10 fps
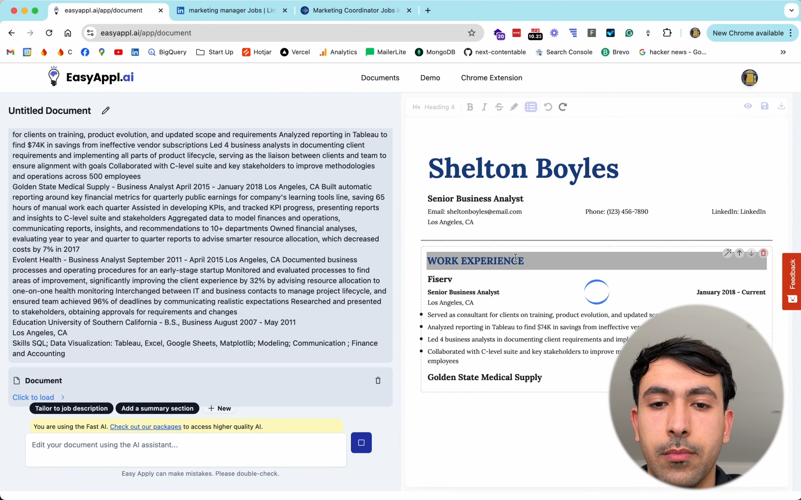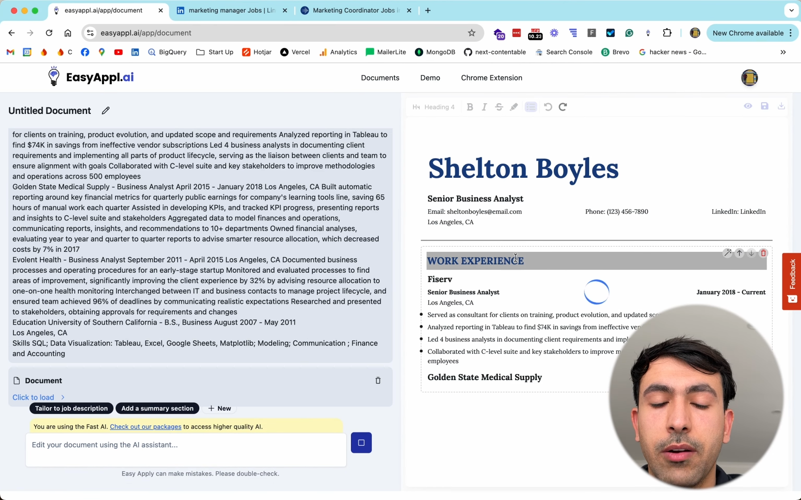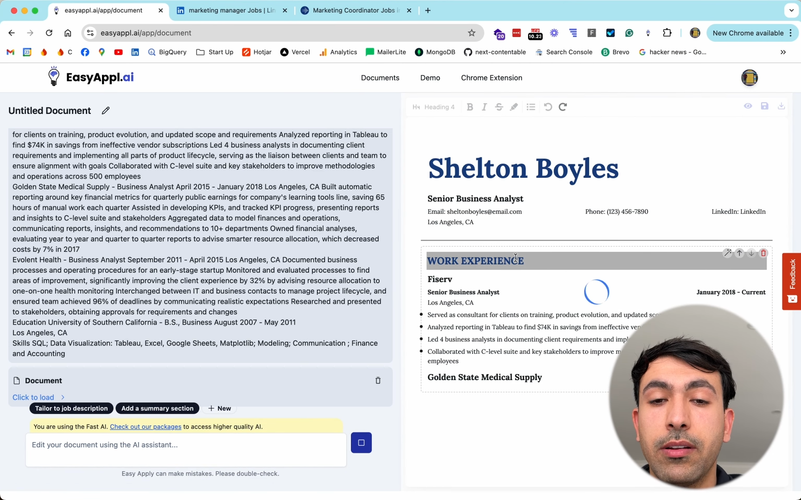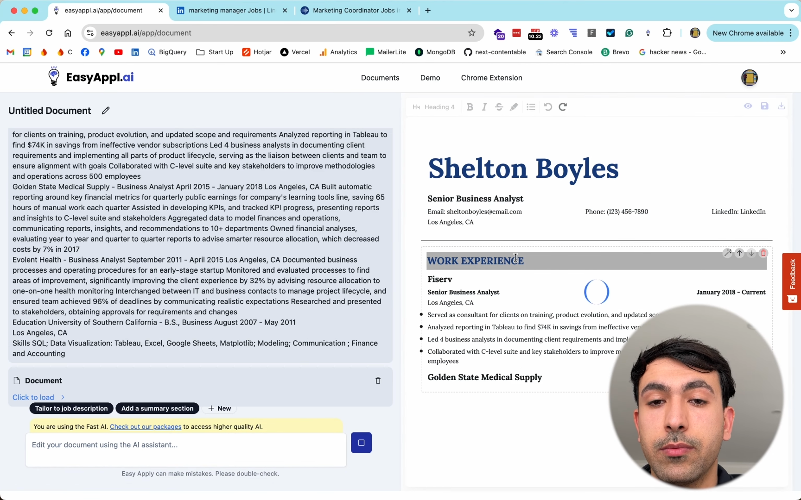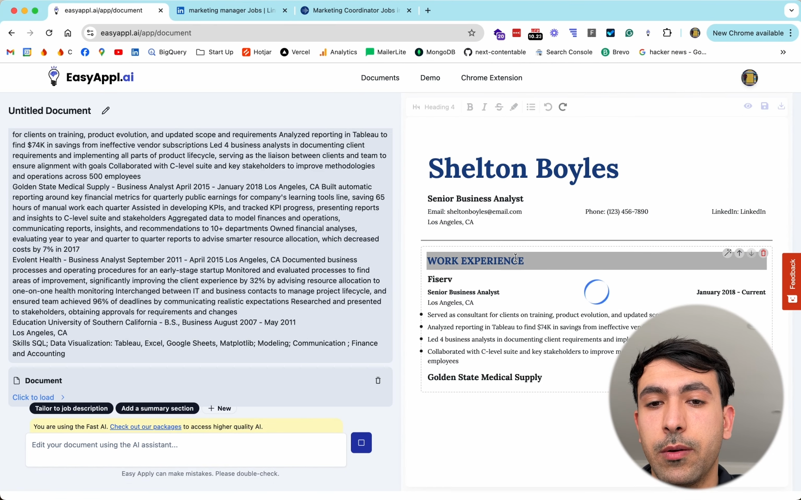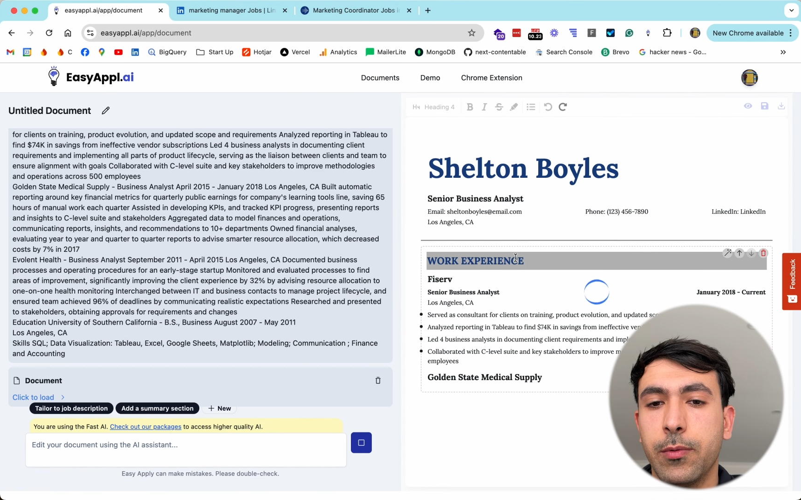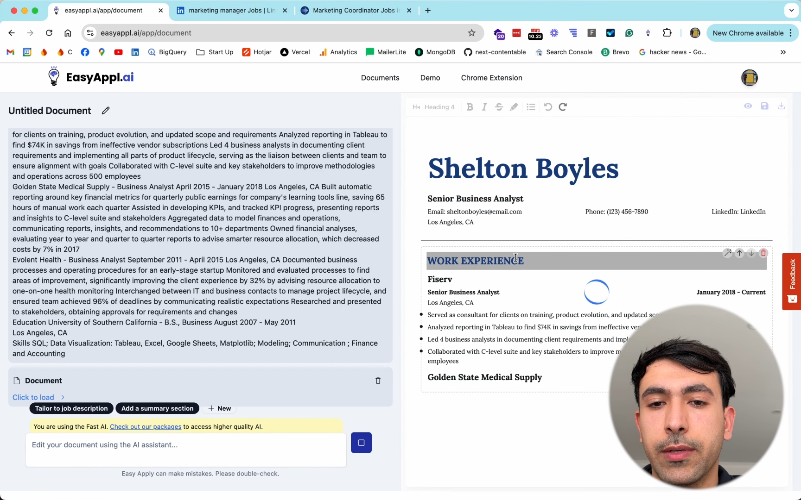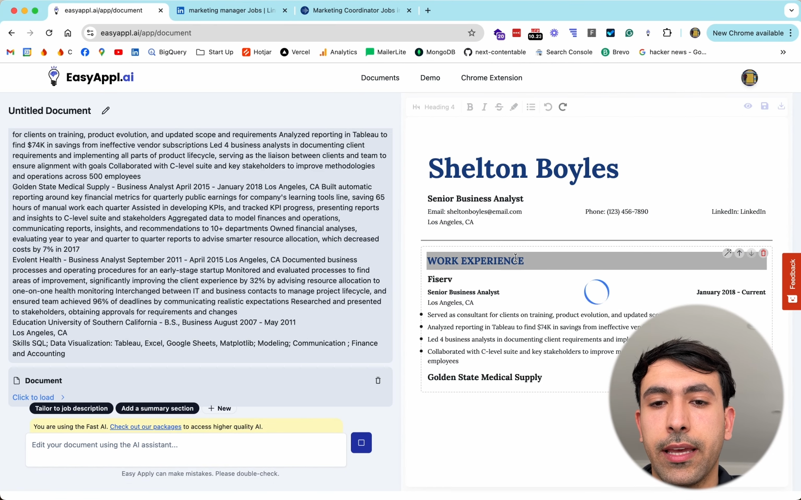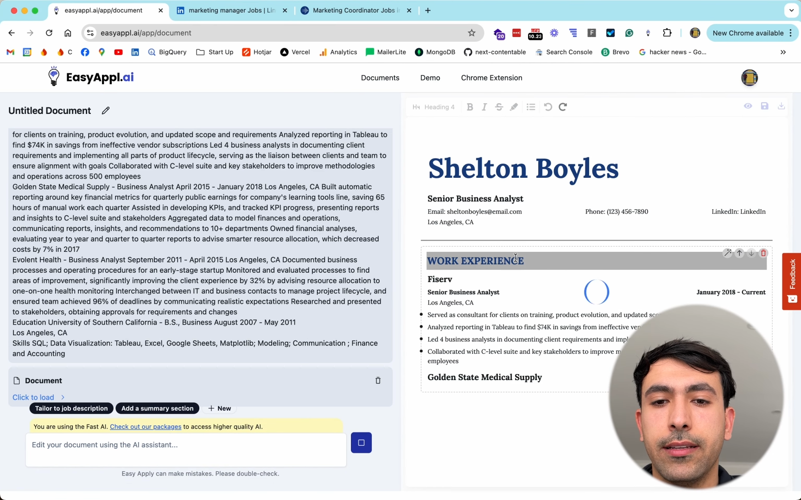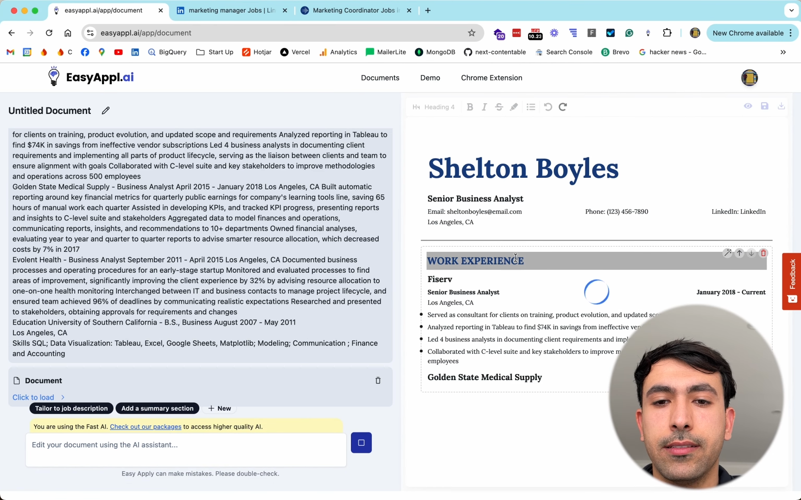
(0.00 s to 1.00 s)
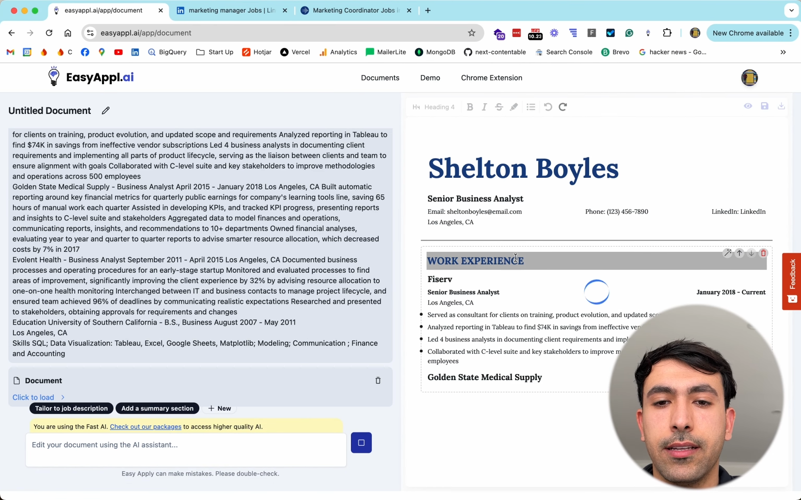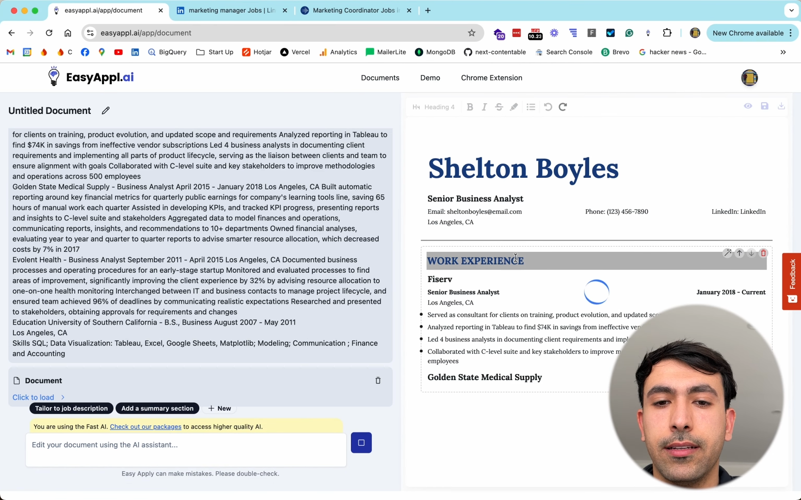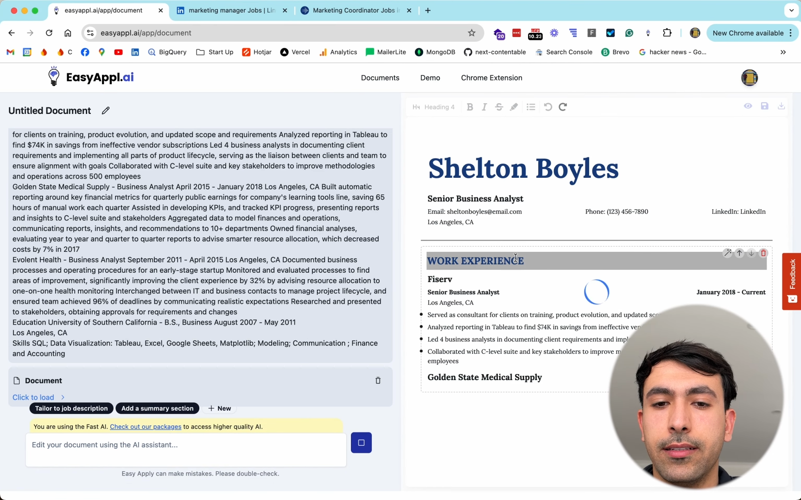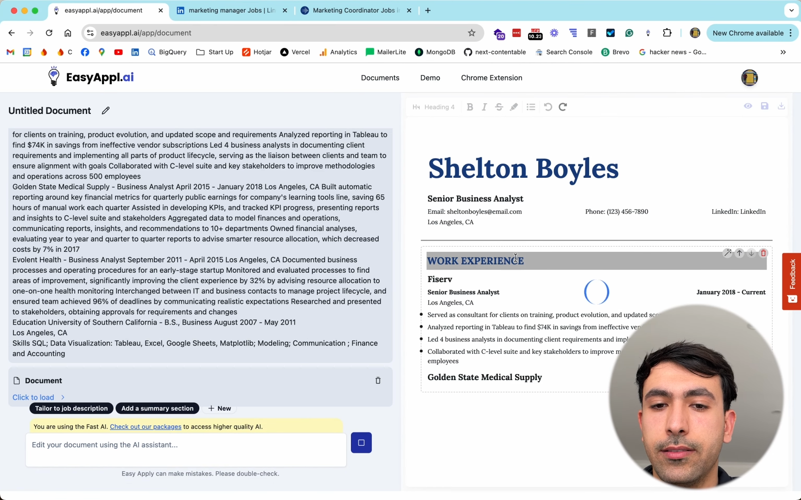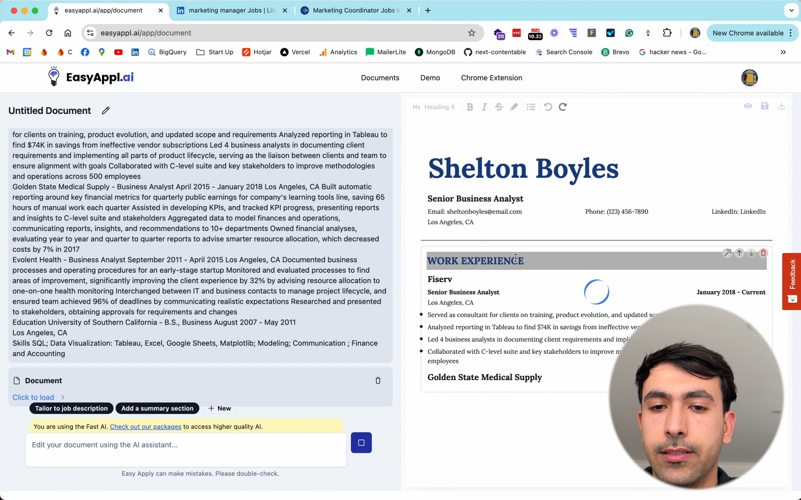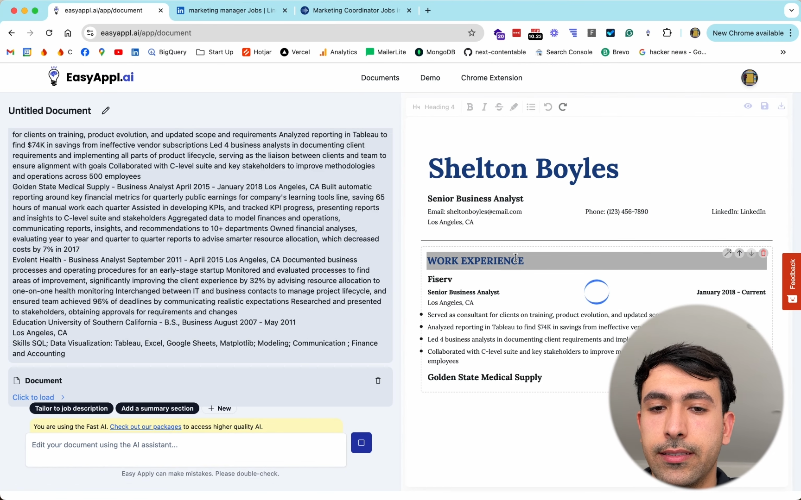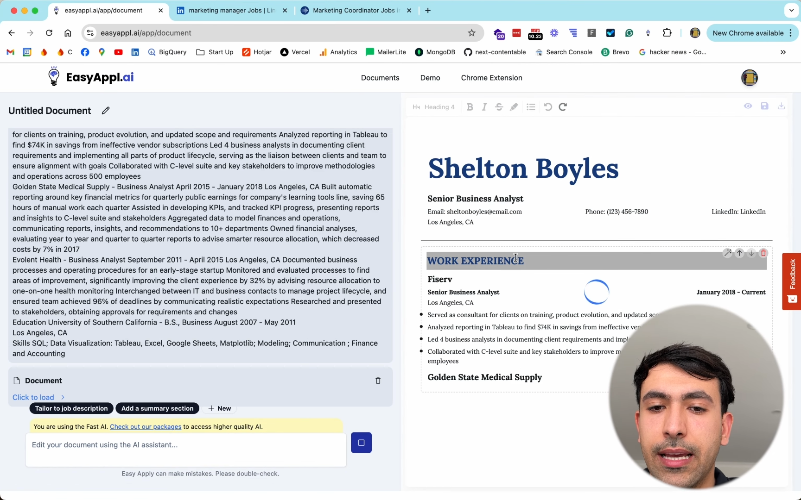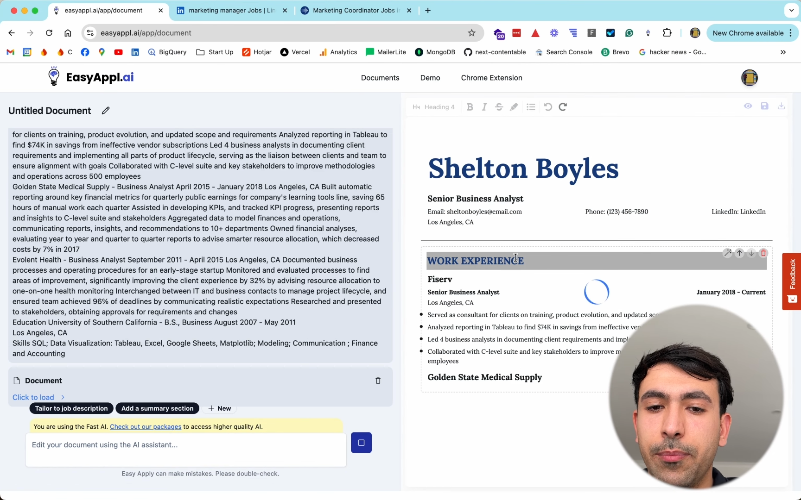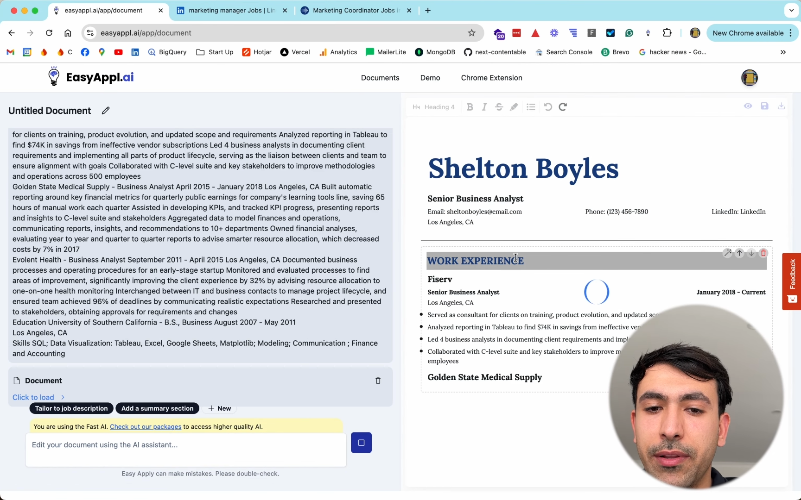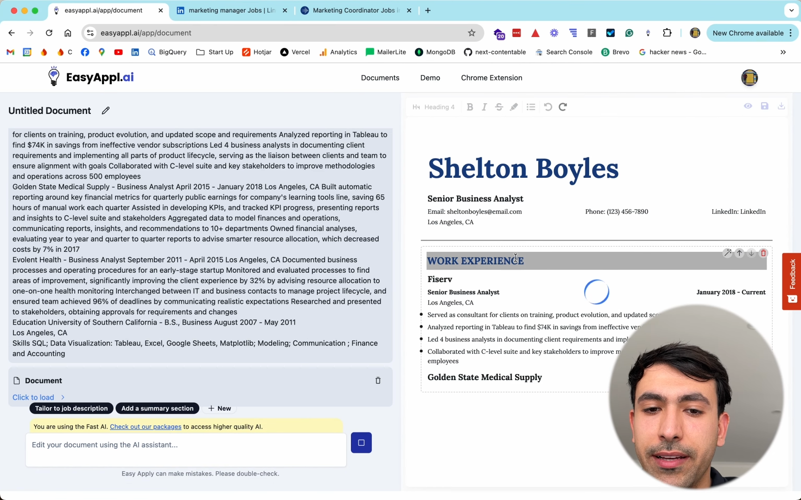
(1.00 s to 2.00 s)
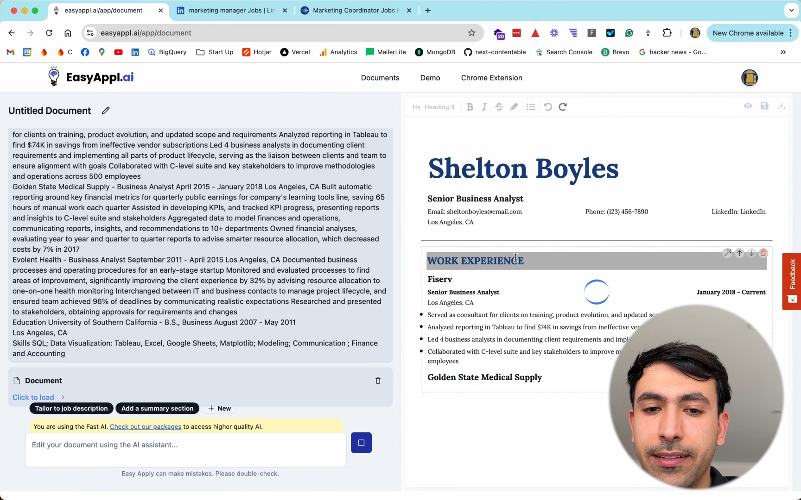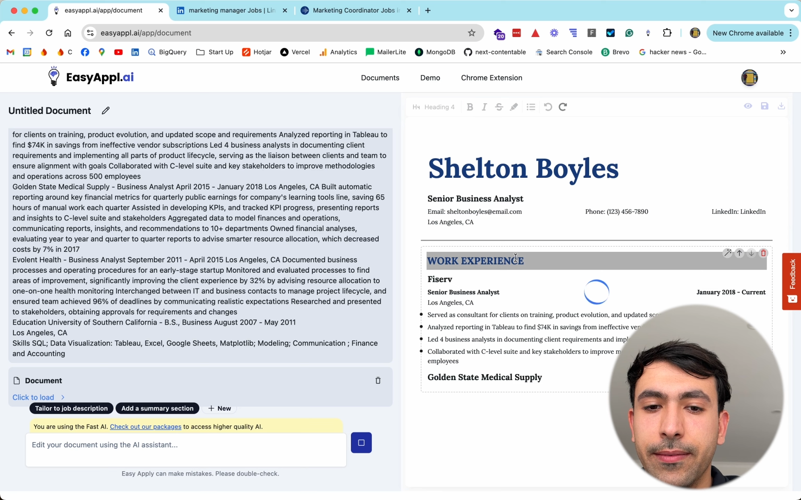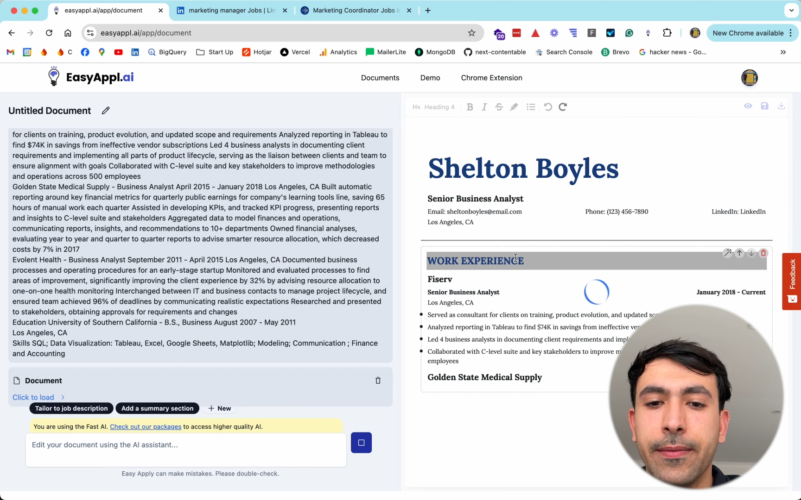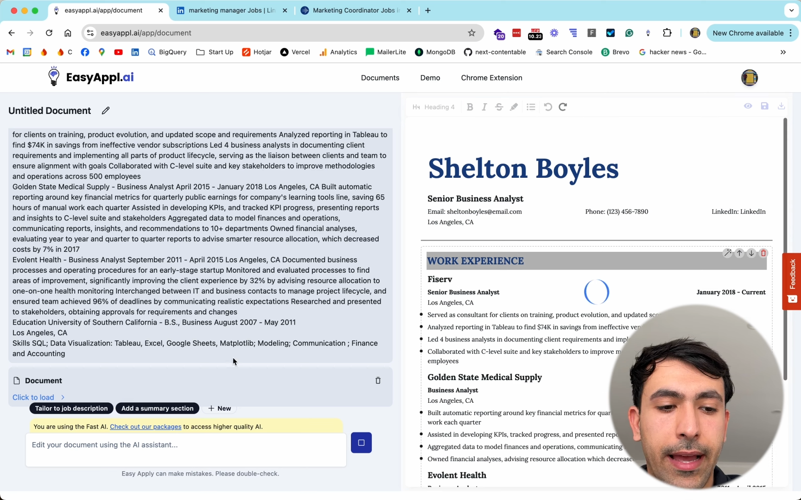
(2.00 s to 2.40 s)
My resume will get inserted into the template.